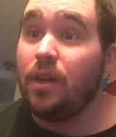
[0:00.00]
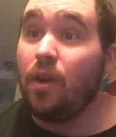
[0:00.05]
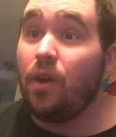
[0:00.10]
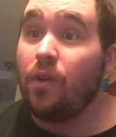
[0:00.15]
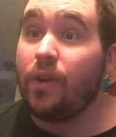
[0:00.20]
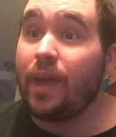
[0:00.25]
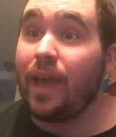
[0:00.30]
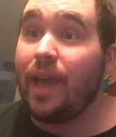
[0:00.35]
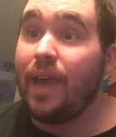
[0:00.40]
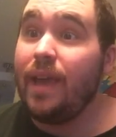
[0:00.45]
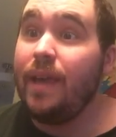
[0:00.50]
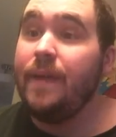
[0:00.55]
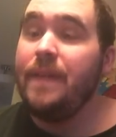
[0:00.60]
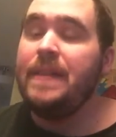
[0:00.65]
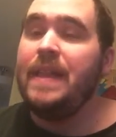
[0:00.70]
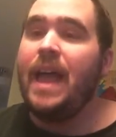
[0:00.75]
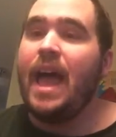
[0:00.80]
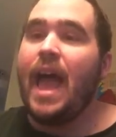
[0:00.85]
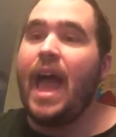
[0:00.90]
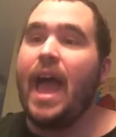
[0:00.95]
Okay?
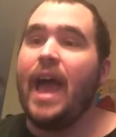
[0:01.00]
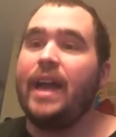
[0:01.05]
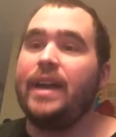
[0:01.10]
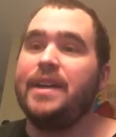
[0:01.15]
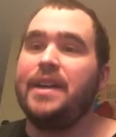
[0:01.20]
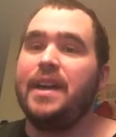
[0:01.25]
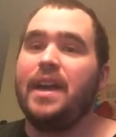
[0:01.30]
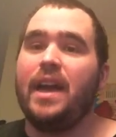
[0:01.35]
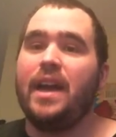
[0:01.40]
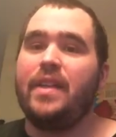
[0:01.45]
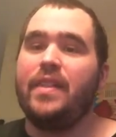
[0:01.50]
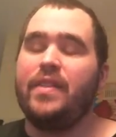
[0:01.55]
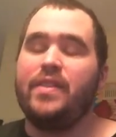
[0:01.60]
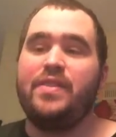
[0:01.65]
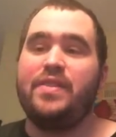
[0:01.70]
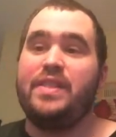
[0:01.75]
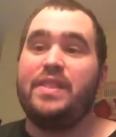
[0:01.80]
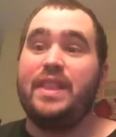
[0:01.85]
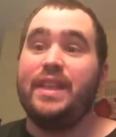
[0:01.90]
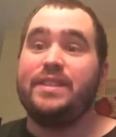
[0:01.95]
And
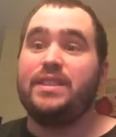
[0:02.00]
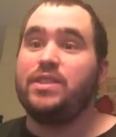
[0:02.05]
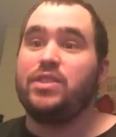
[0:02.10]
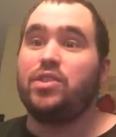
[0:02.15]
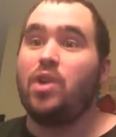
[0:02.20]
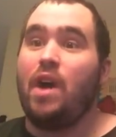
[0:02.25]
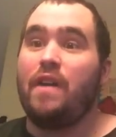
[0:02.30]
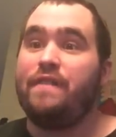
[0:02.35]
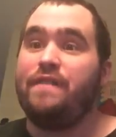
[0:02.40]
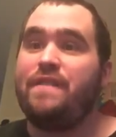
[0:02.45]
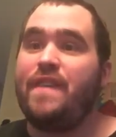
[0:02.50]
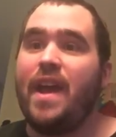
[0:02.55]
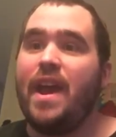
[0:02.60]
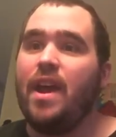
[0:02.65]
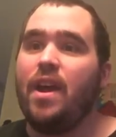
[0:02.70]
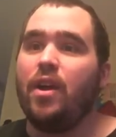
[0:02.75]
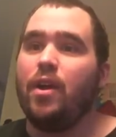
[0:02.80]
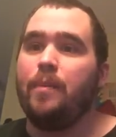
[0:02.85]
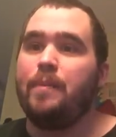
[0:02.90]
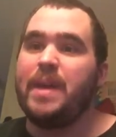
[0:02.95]
this is not
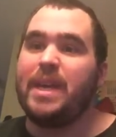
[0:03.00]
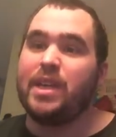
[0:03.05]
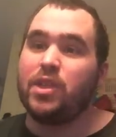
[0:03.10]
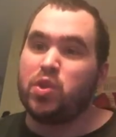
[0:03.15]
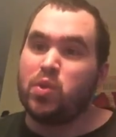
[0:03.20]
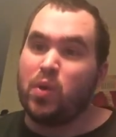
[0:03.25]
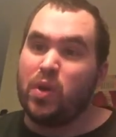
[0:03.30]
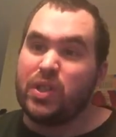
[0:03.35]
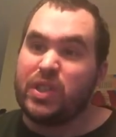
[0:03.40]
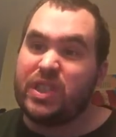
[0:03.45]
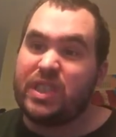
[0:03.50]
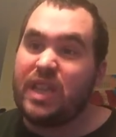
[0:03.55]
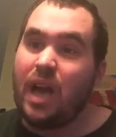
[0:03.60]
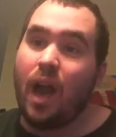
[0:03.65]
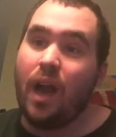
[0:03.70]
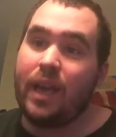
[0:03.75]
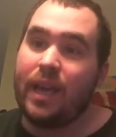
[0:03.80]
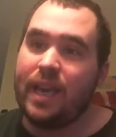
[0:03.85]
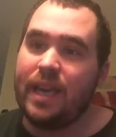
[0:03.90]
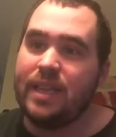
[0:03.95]
fair because we're
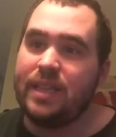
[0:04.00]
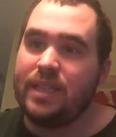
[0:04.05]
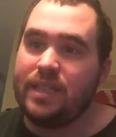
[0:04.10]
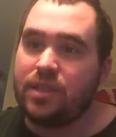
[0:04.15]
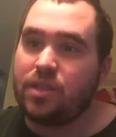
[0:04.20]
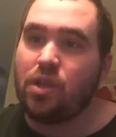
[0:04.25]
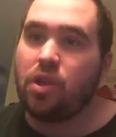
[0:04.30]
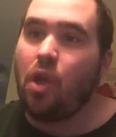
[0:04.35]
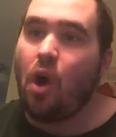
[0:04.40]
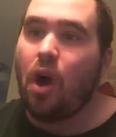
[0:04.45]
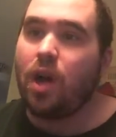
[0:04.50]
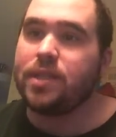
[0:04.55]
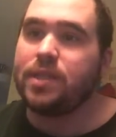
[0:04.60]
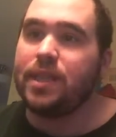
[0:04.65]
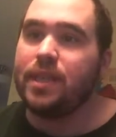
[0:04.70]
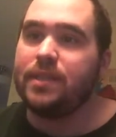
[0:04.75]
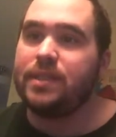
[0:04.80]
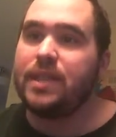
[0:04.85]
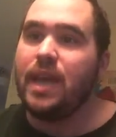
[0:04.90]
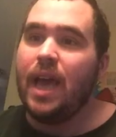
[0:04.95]
stuck in these
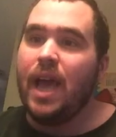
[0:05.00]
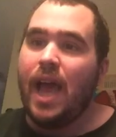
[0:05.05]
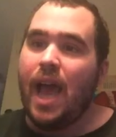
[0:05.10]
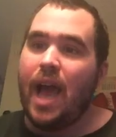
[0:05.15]
closets